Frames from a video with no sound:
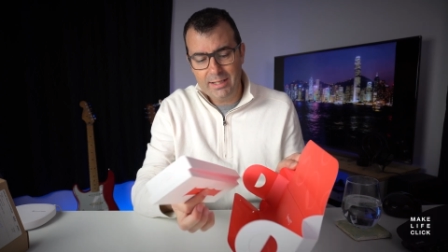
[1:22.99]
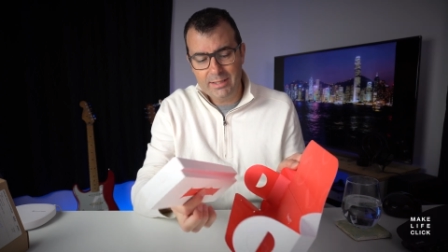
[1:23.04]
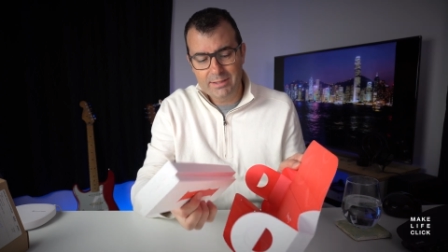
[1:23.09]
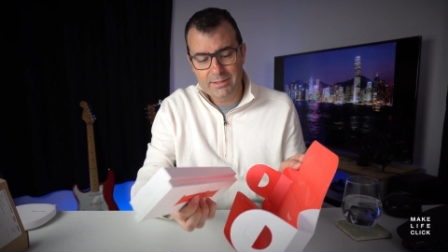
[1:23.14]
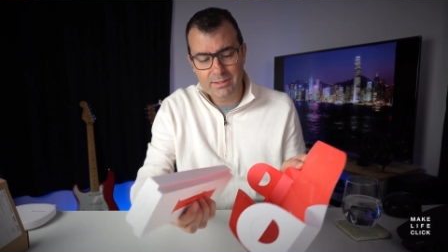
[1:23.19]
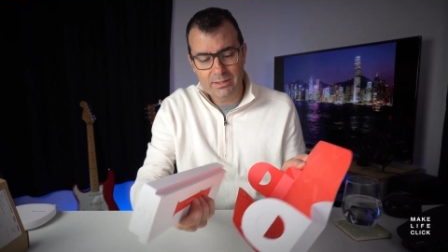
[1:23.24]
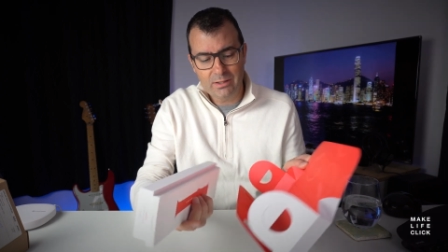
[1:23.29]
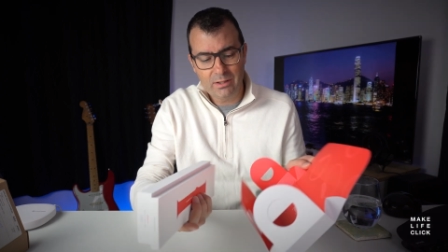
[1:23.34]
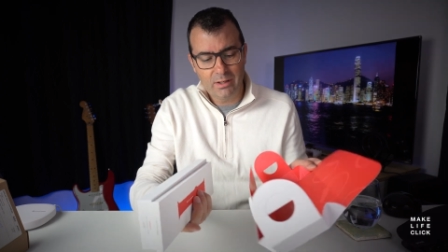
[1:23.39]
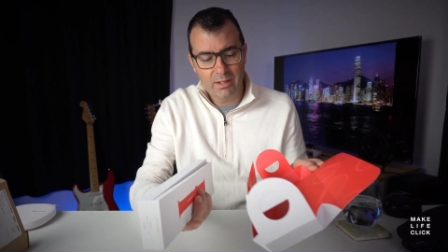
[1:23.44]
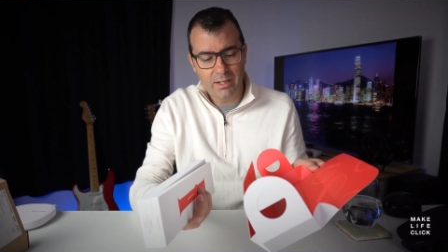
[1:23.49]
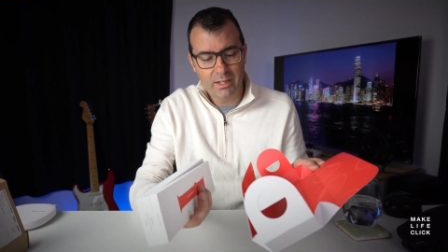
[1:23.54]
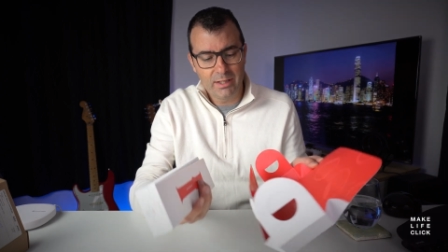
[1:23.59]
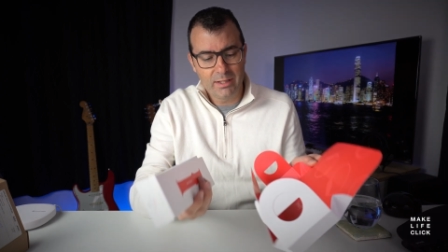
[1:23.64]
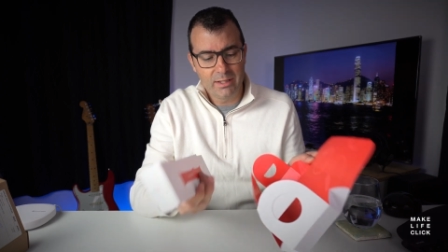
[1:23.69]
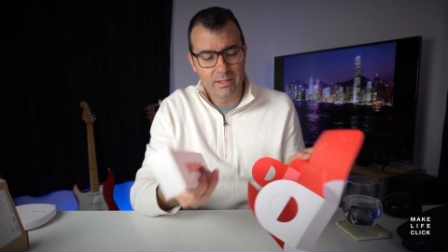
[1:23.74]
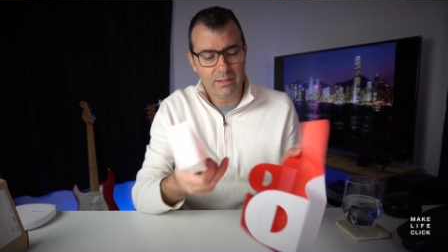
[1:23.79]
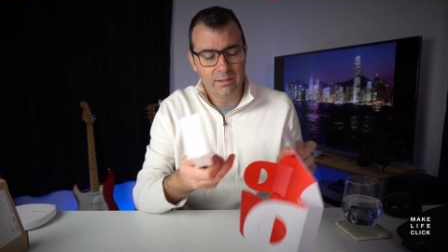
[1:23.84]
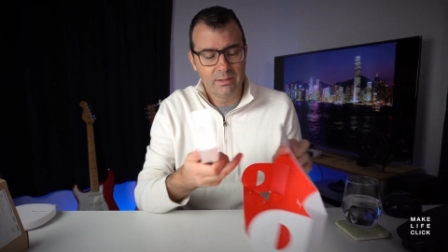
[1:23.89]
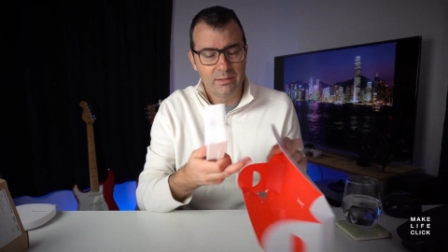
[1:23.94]

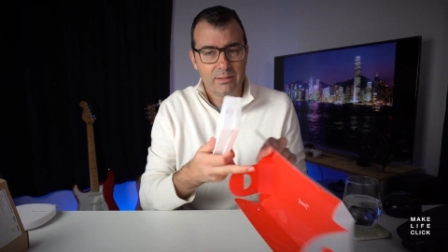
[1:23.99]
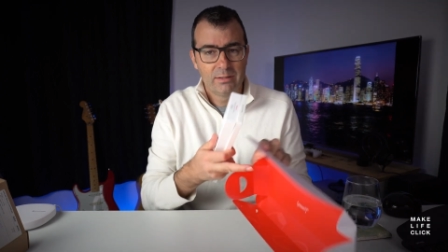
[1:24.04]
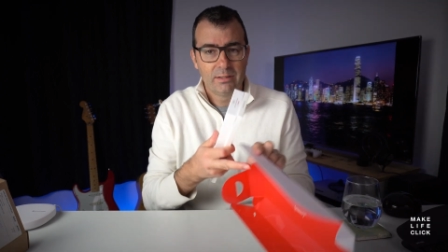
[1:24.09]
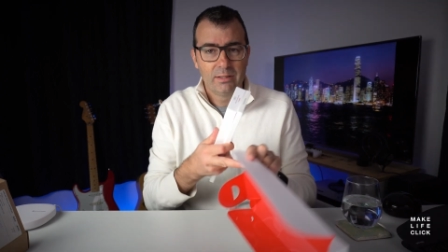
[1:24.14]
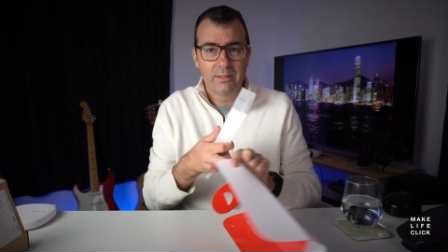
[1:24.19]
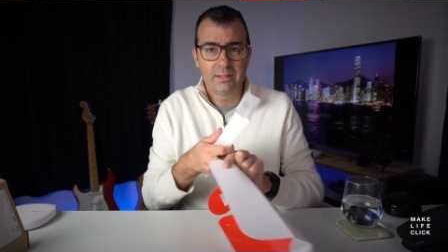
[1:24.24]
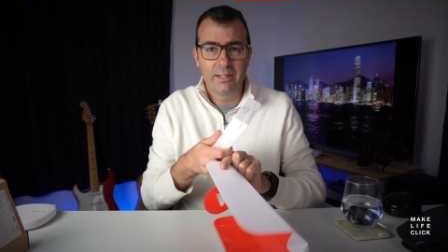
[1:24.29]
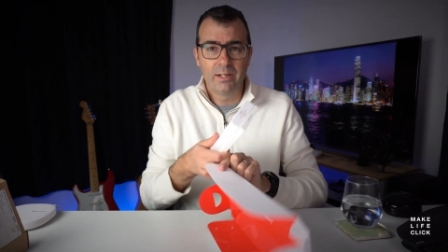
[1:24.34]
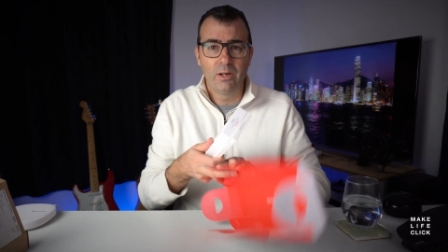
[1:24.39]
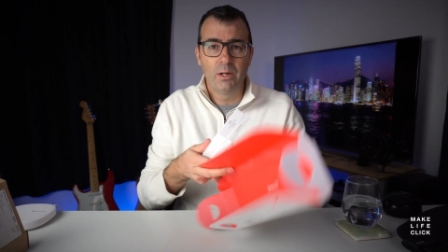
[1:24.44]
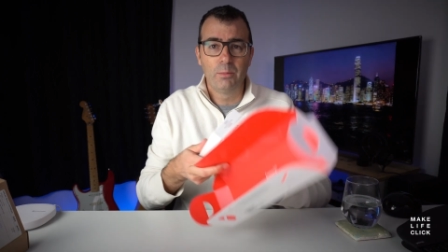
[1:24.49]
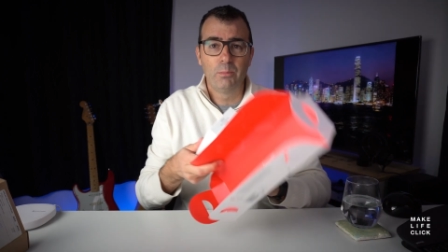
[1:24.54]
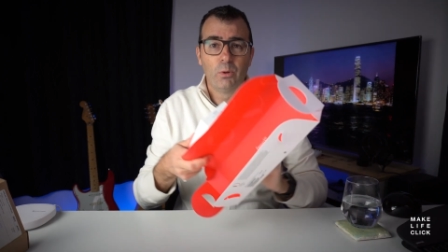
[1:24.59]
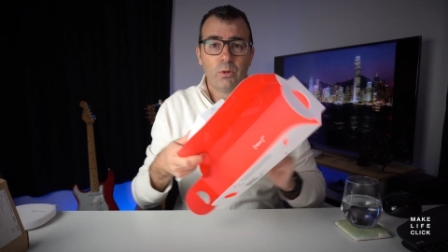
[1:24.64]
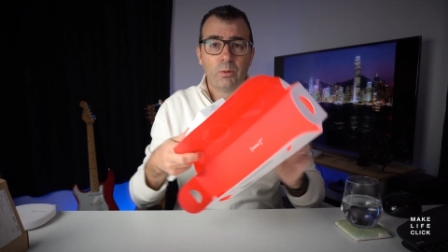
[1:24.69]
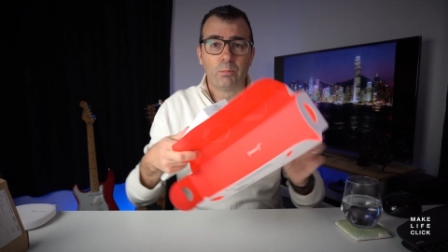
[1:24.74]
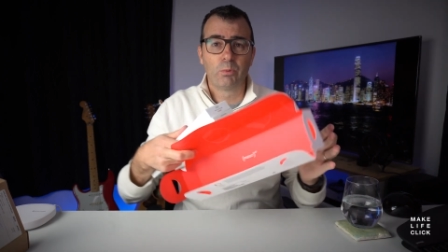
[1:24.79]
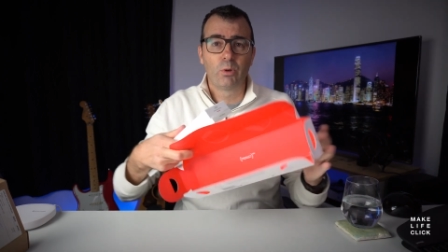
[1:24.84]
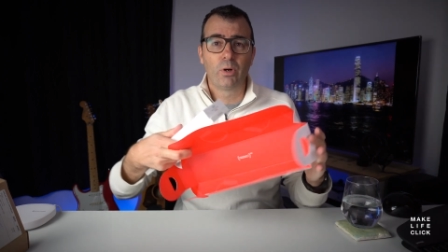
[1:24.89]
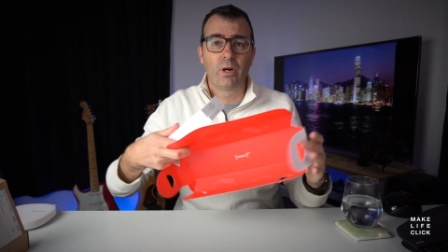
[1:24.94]
inside, now I
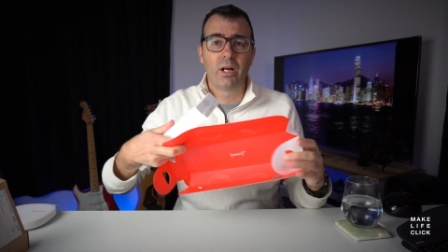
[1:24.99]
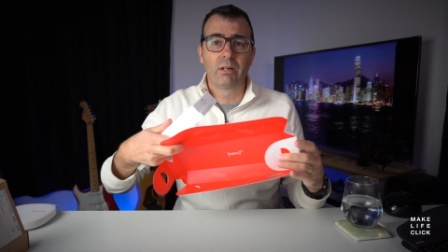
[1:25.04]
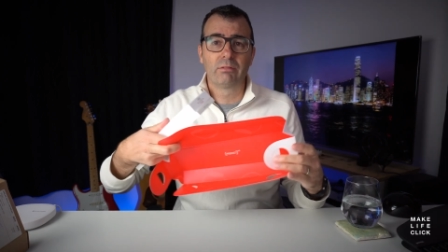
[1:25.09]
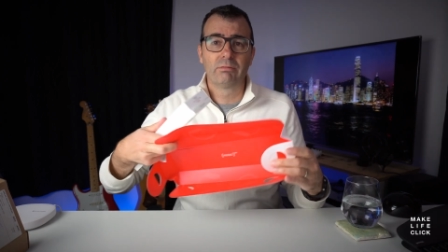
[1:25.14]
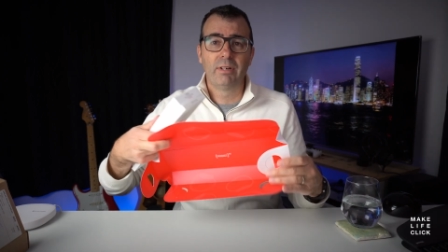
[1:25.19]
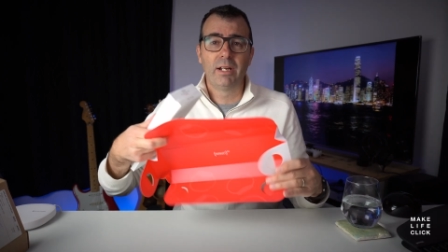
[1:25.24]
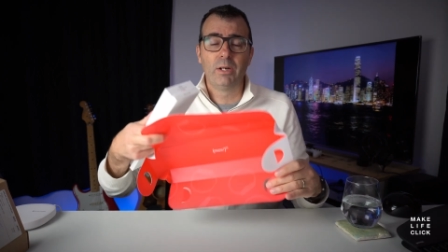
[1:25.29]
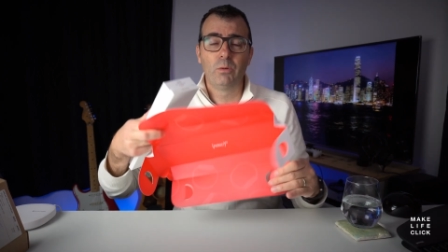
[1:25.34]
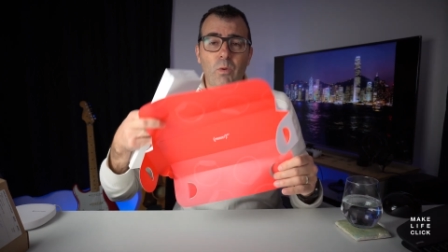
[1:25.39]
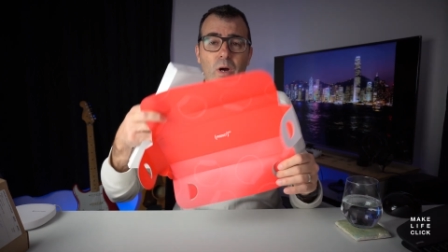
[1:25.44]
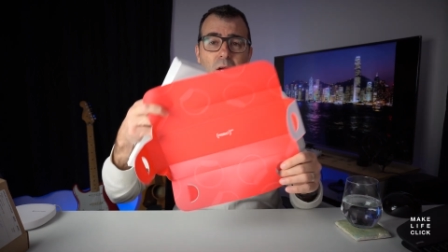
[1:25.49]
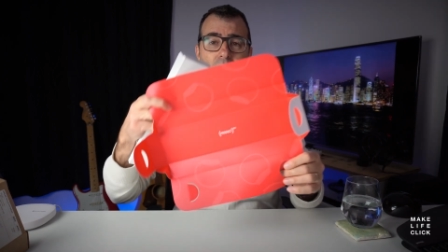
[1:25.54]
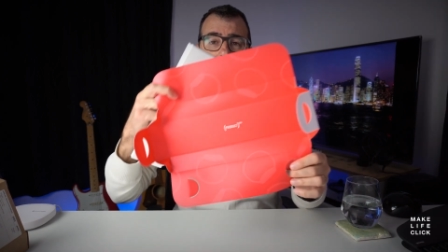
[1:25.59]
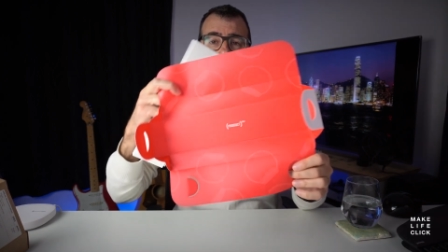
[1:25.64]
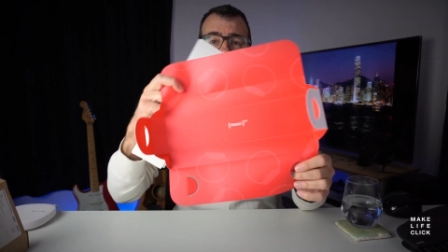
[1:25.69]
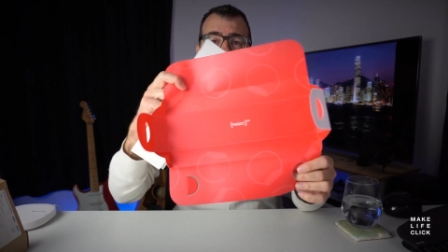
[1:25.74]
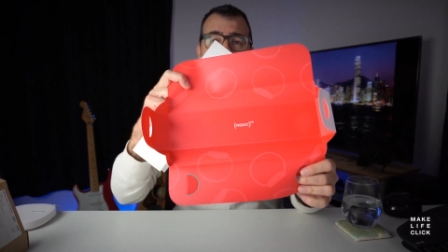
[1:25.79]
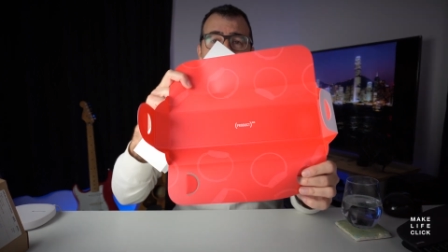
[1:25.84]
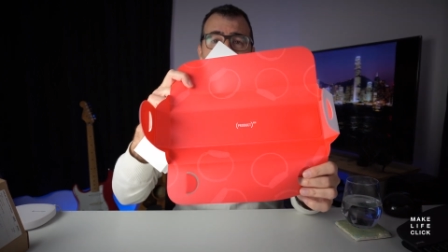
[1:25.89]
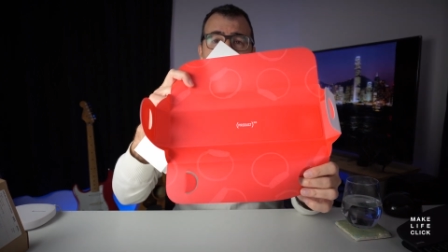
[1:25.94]
bought the product red one